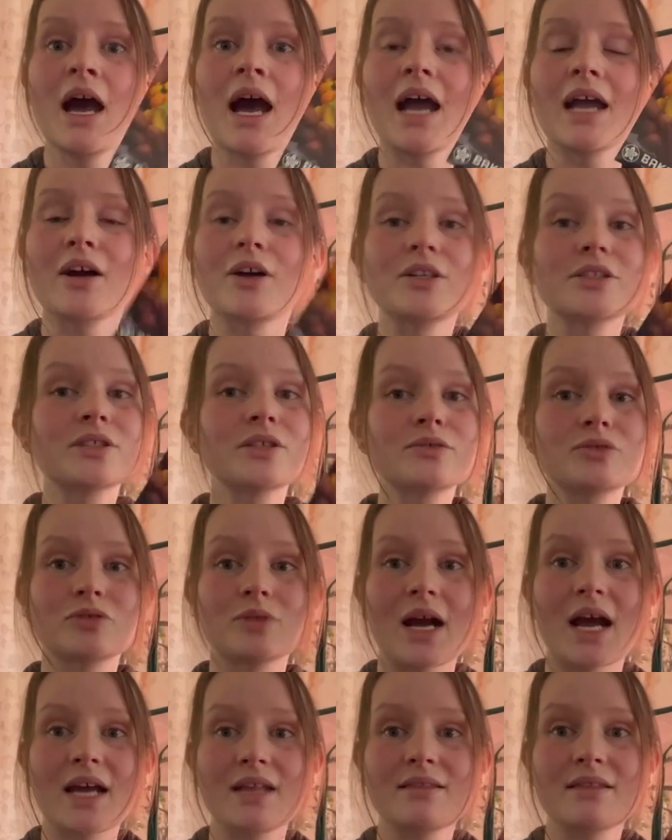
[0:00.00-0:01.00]
I also
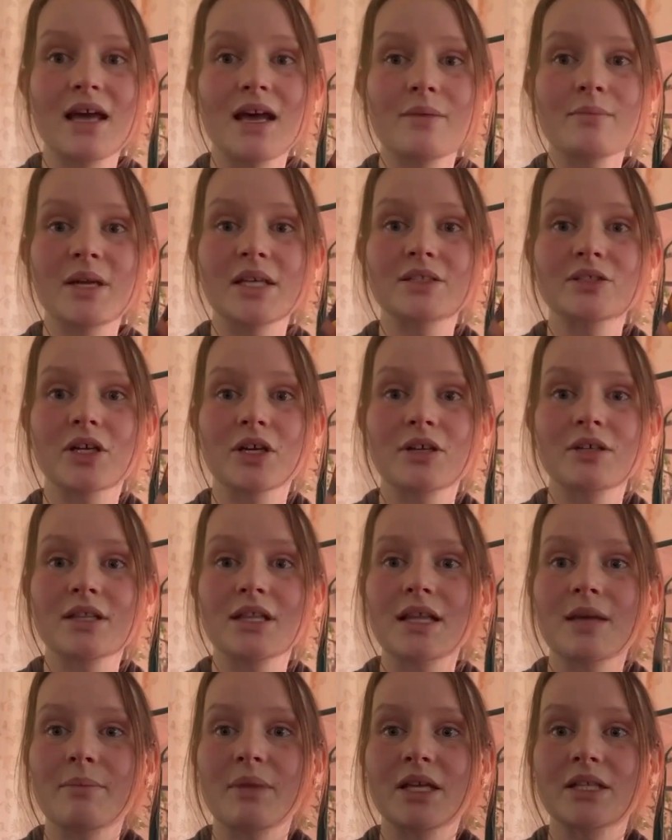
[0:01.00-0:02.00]
dried them and turned
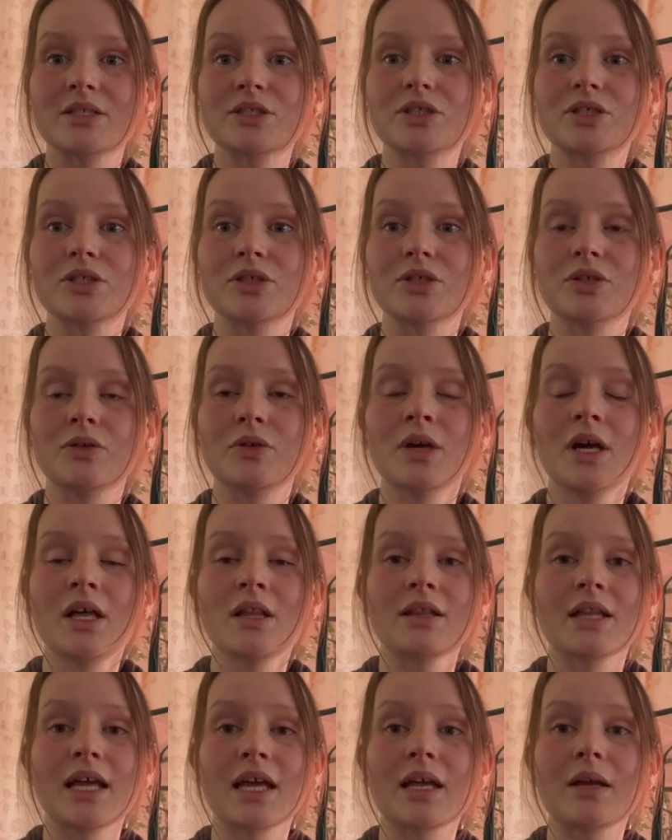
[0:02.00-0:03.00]
them into
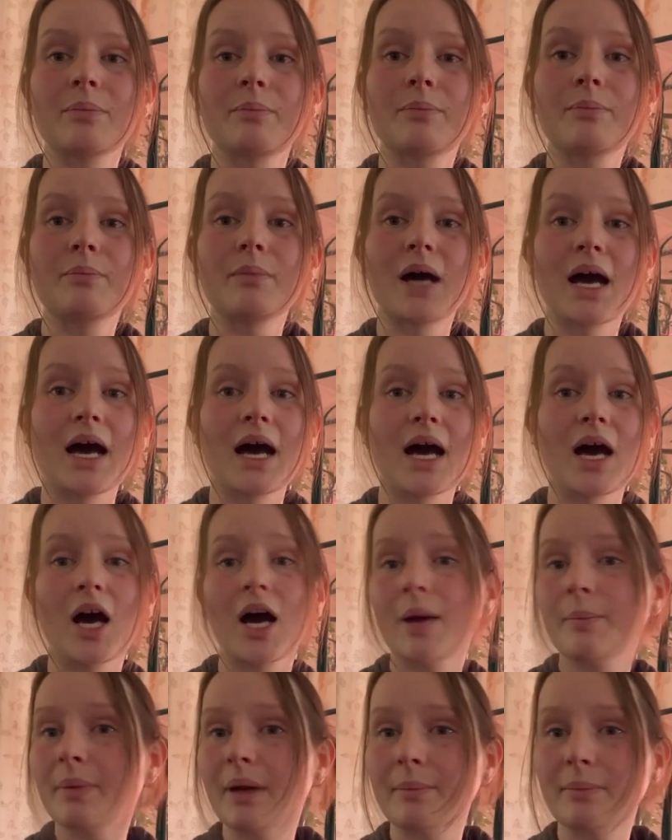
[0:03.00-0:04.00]
like
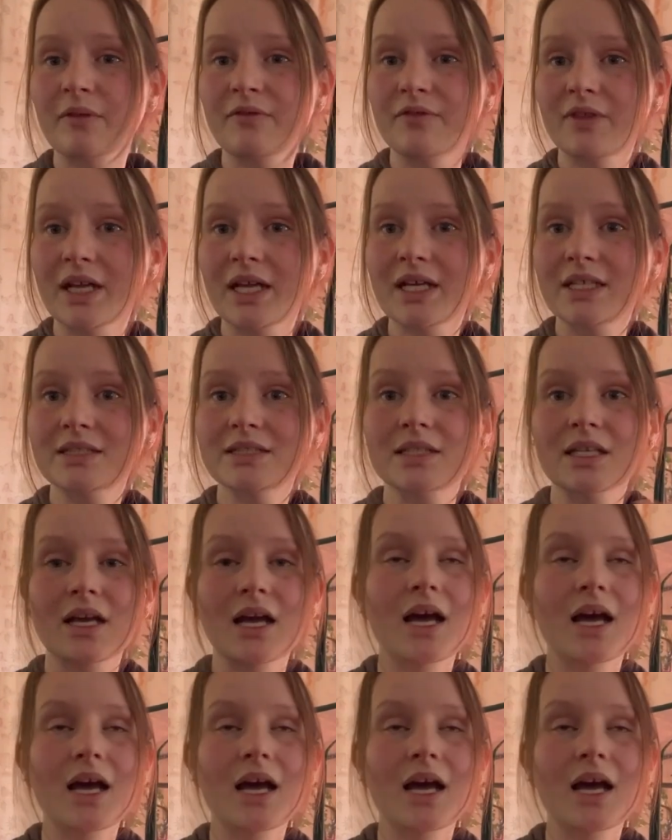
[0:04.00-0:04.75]
hot pepper flakes.